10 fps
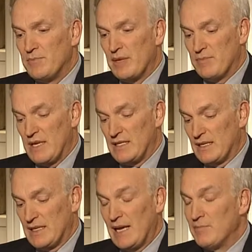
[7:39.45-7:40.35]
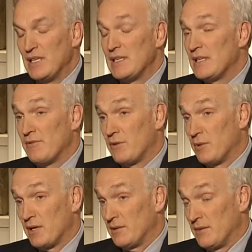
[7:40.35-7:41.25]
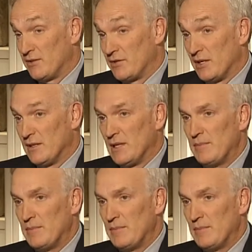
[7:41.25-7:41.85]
But basically that building never worked in Montreal.